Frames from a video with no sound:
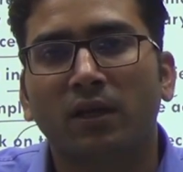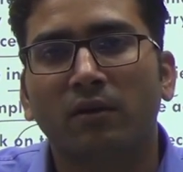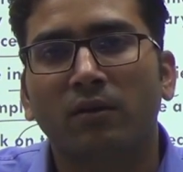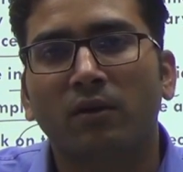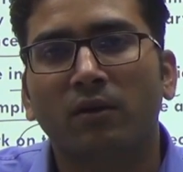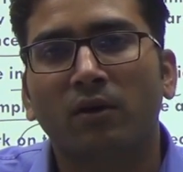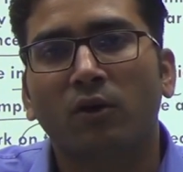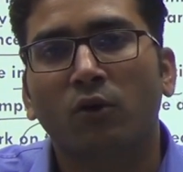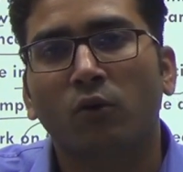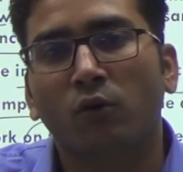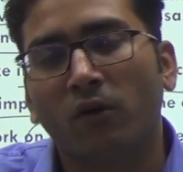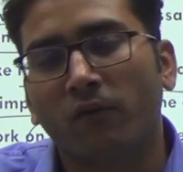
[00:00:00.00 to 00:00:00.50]

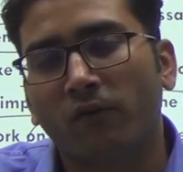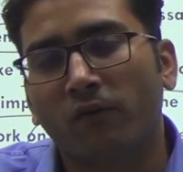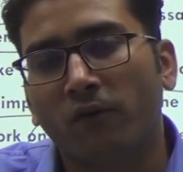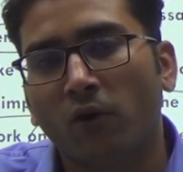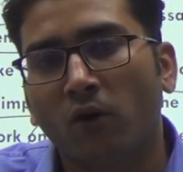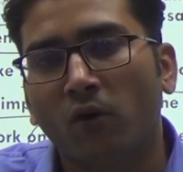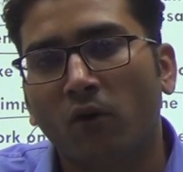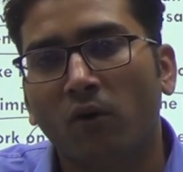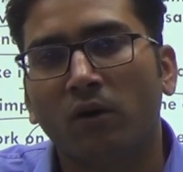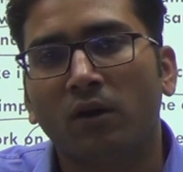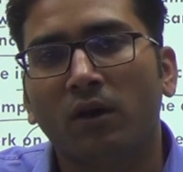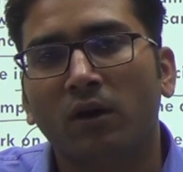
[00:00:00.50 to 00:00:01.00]
rule of
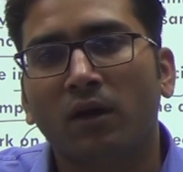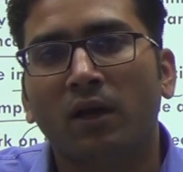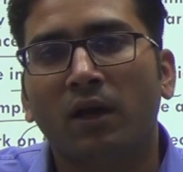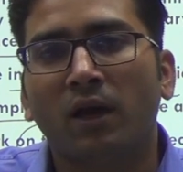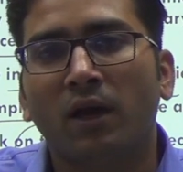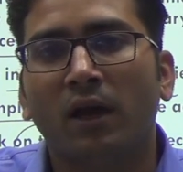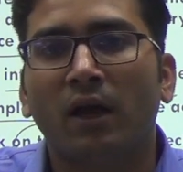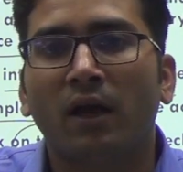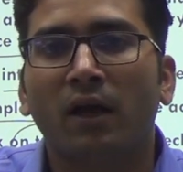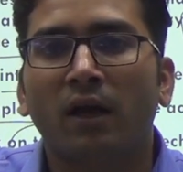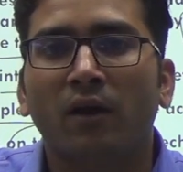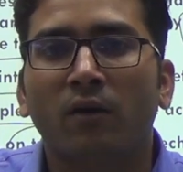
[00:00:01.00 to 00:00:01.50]
law,
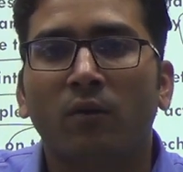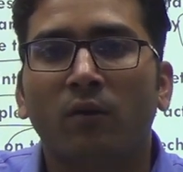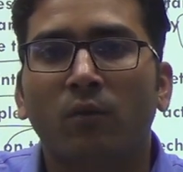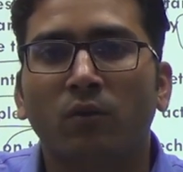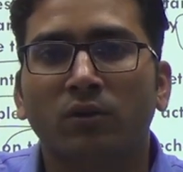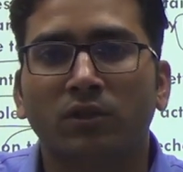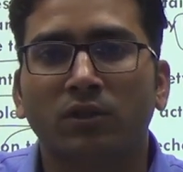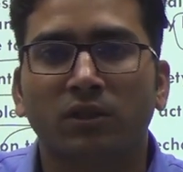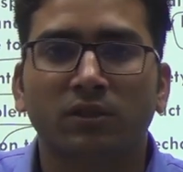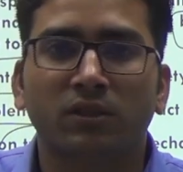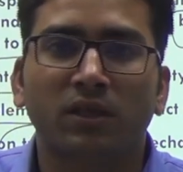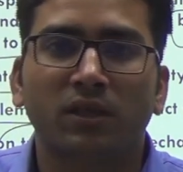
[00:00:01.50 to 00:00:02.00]

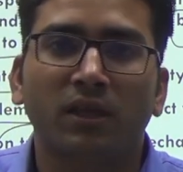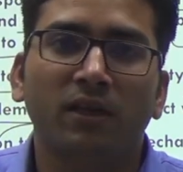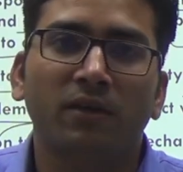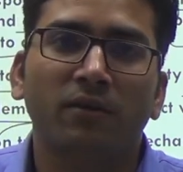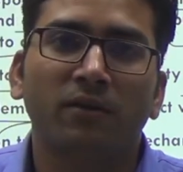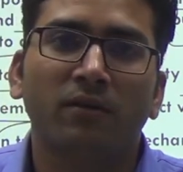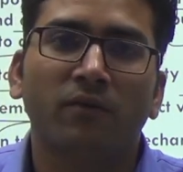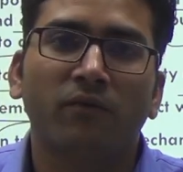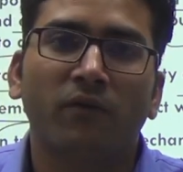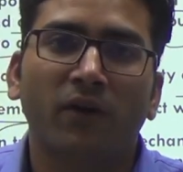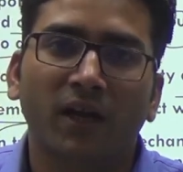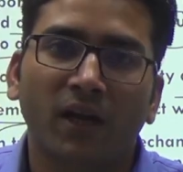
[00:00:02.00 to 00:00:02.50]
which is the
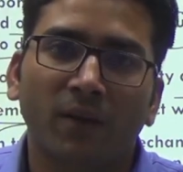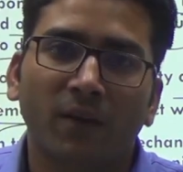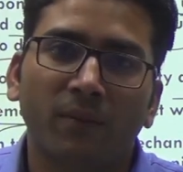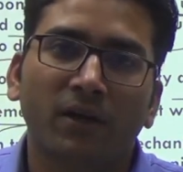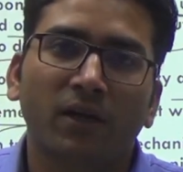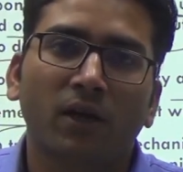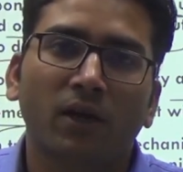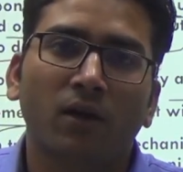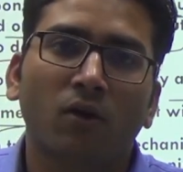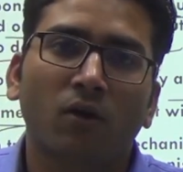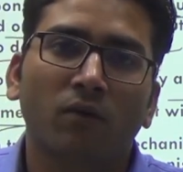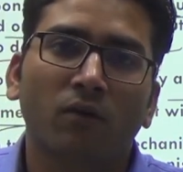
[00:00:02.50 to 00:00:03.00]

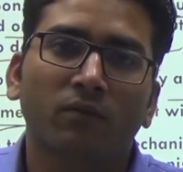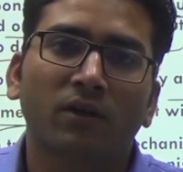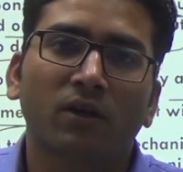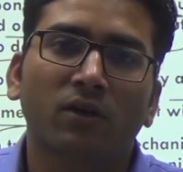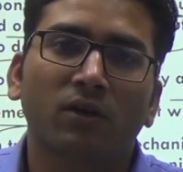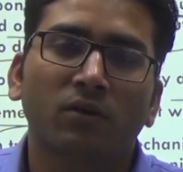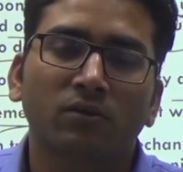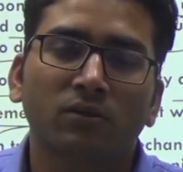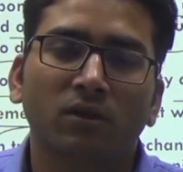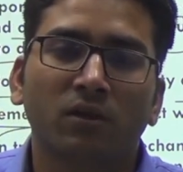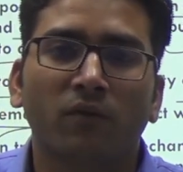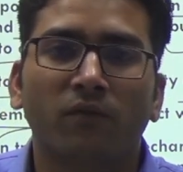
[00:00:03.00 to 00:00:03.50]
fundamental law
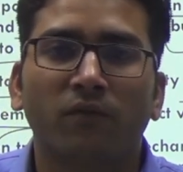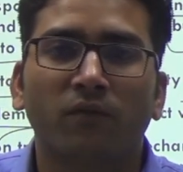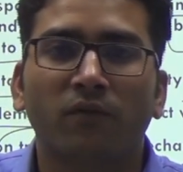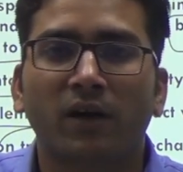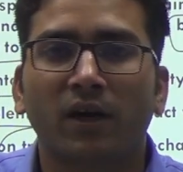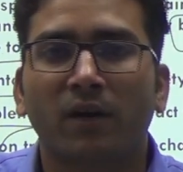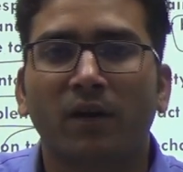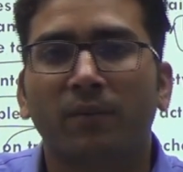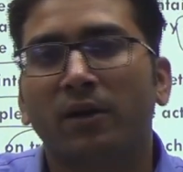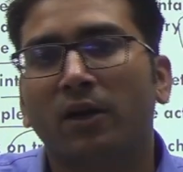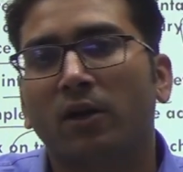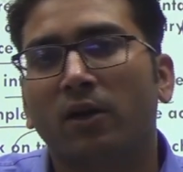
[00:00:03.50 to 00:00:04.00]

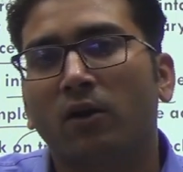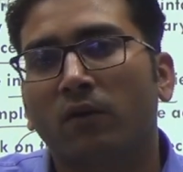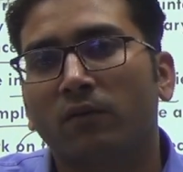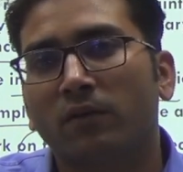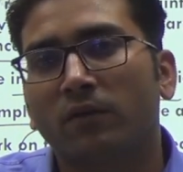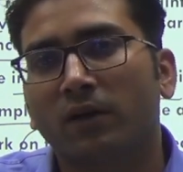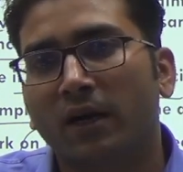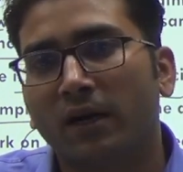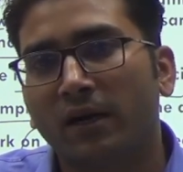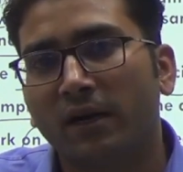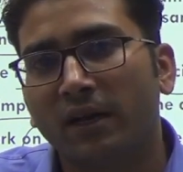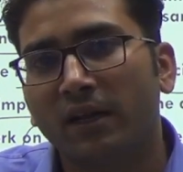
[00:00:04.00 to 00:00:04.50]
of the
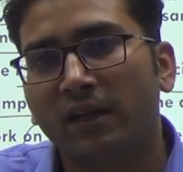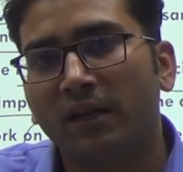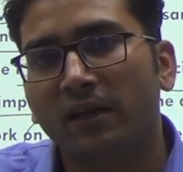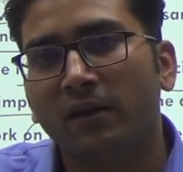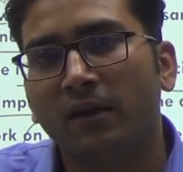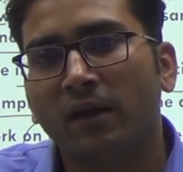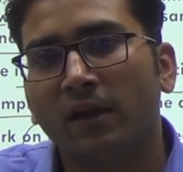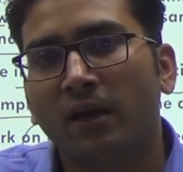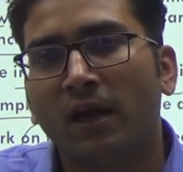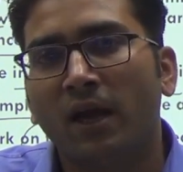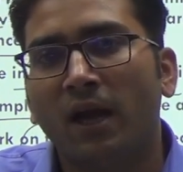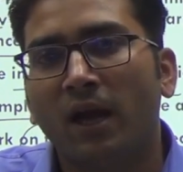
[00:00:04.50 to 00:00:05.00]
country,
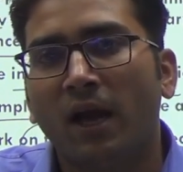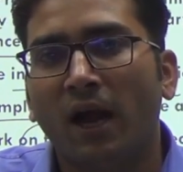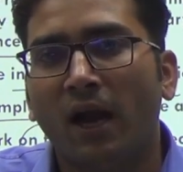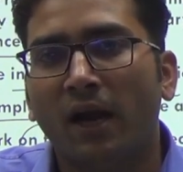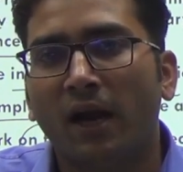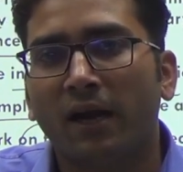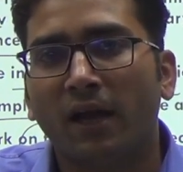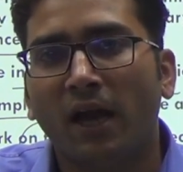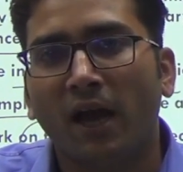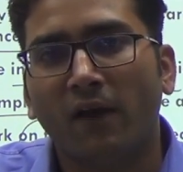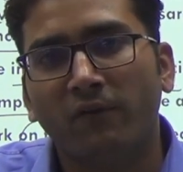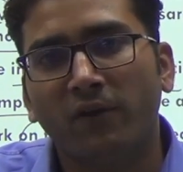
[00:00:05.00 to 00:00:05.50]

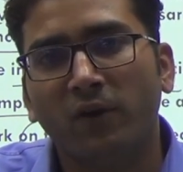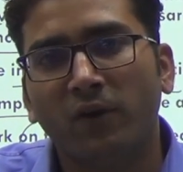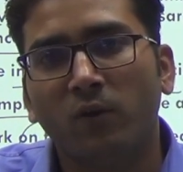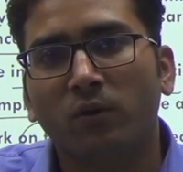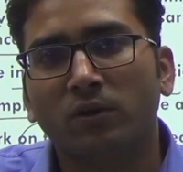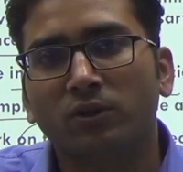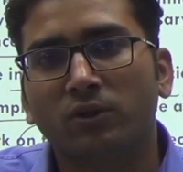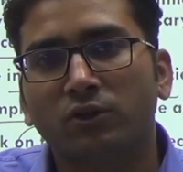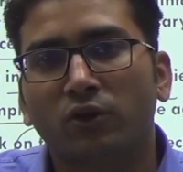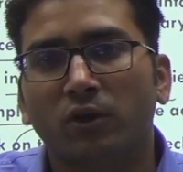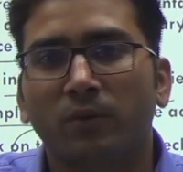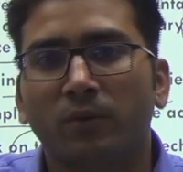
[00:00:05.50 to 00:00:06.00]
and
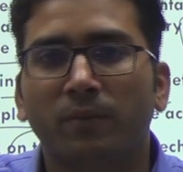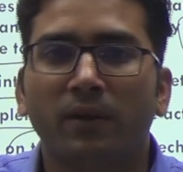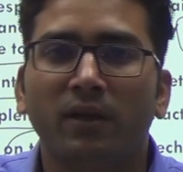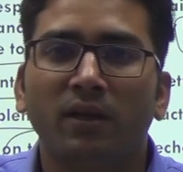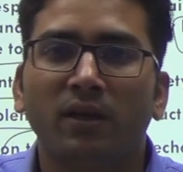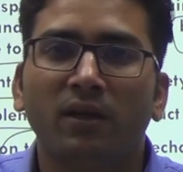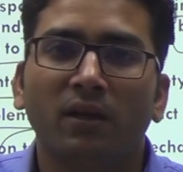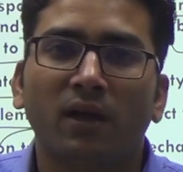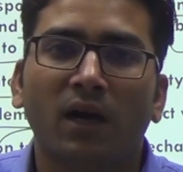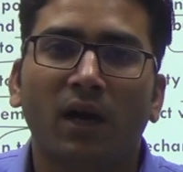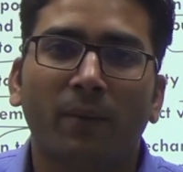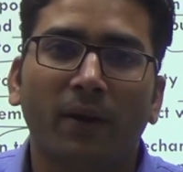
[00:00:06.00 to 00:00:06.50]
everyone should be
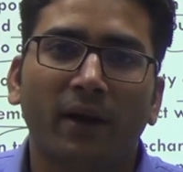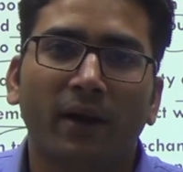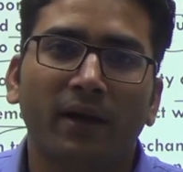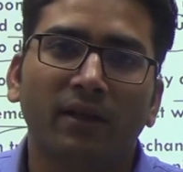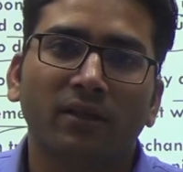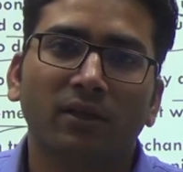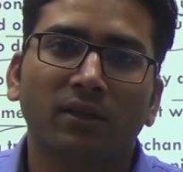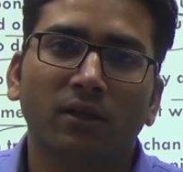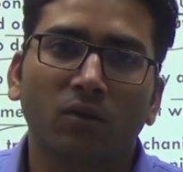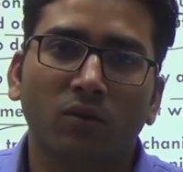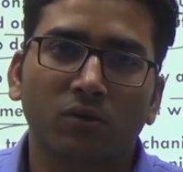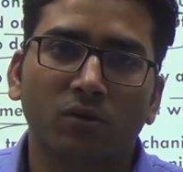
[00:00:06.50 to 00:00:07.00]
abiding
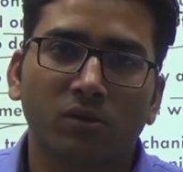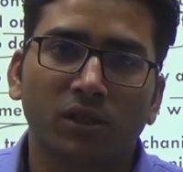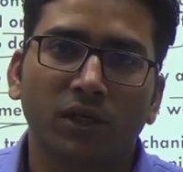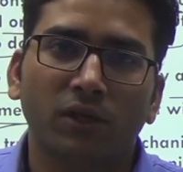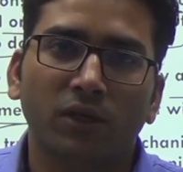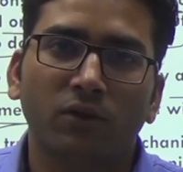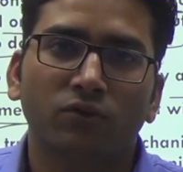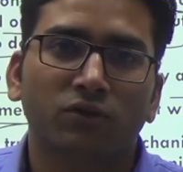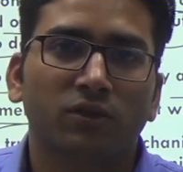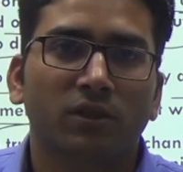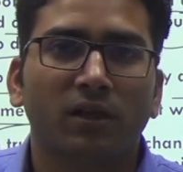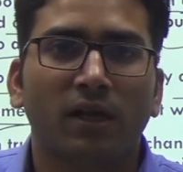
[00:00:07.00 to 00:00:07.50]
the
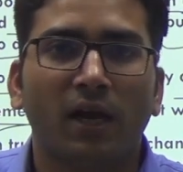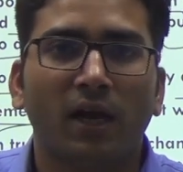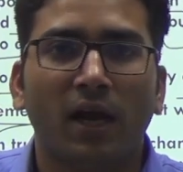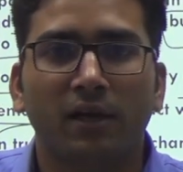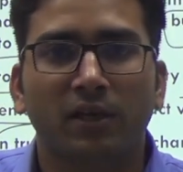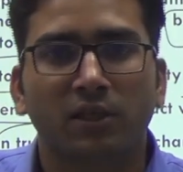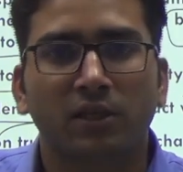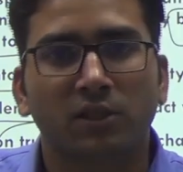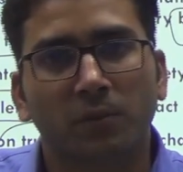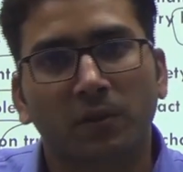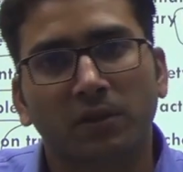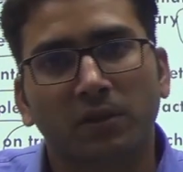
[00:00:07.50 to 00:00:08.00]
constitution and
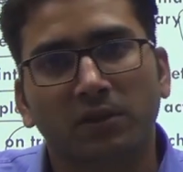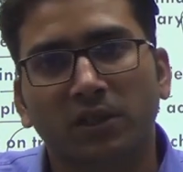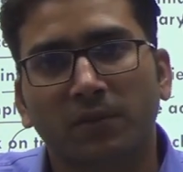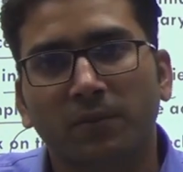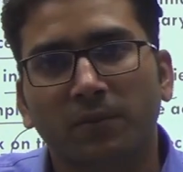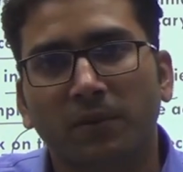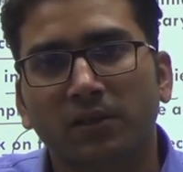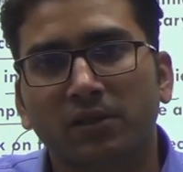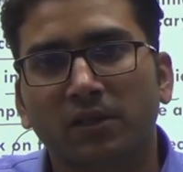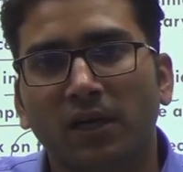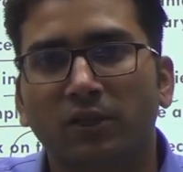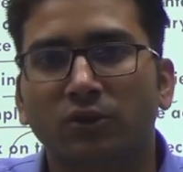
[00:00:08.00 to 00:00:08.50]
its
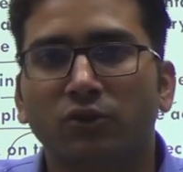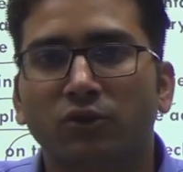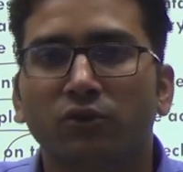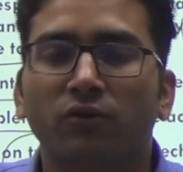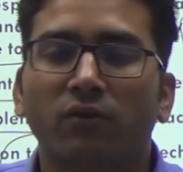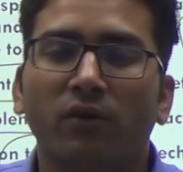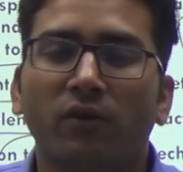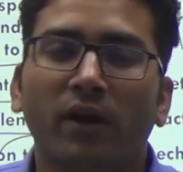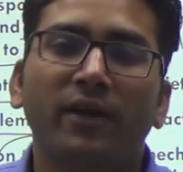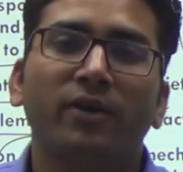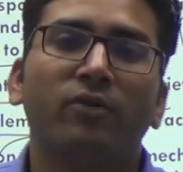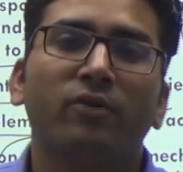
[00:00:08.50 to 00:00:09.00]
principles and should
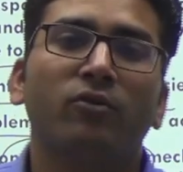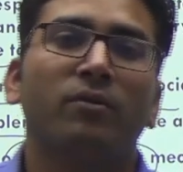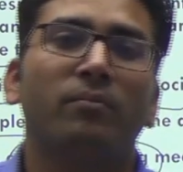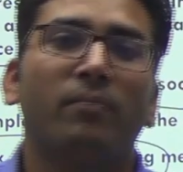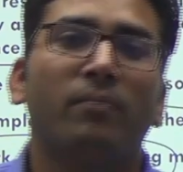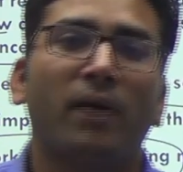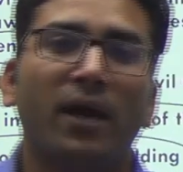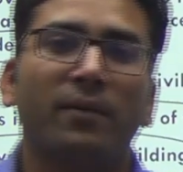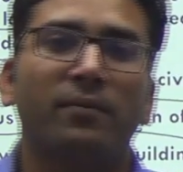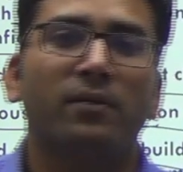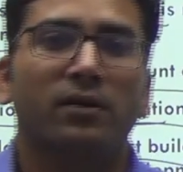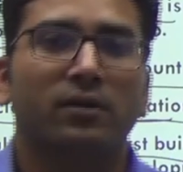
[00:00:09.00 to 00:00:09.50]
try to
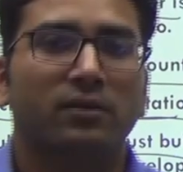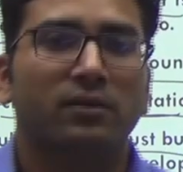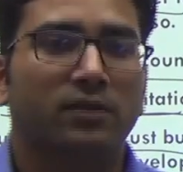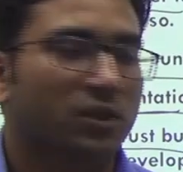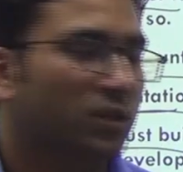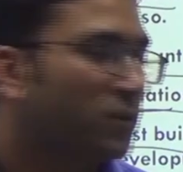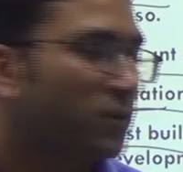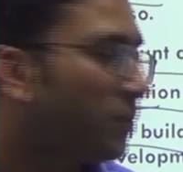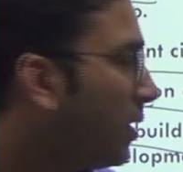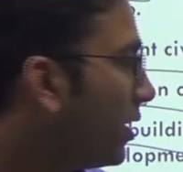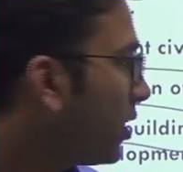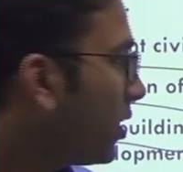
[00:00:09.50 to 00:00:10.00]
imbibe the
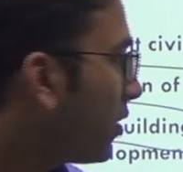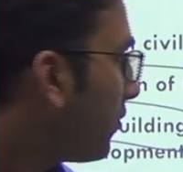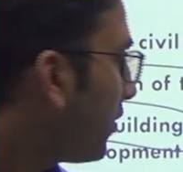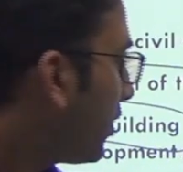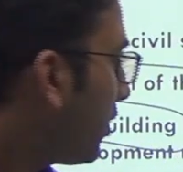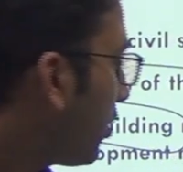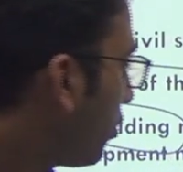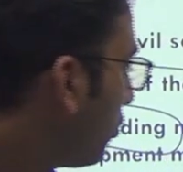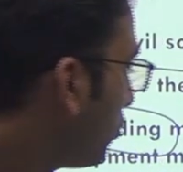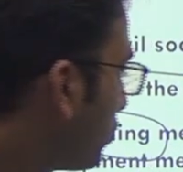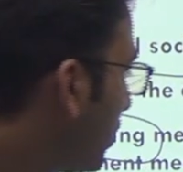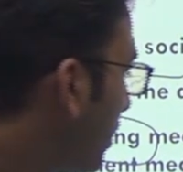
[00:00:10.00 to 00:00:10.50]
spirit of a
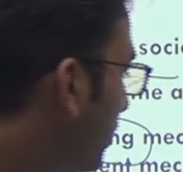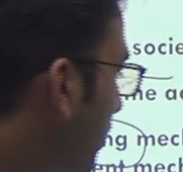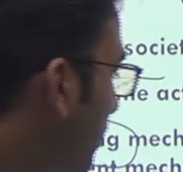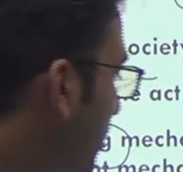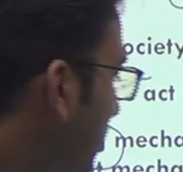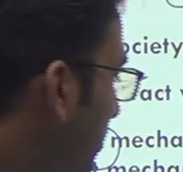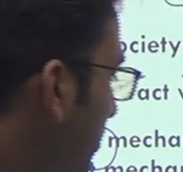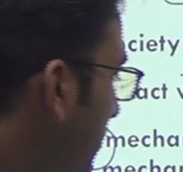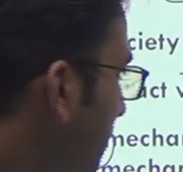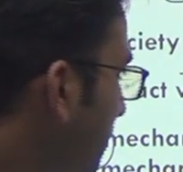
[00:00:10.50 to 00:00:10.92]
true citizen.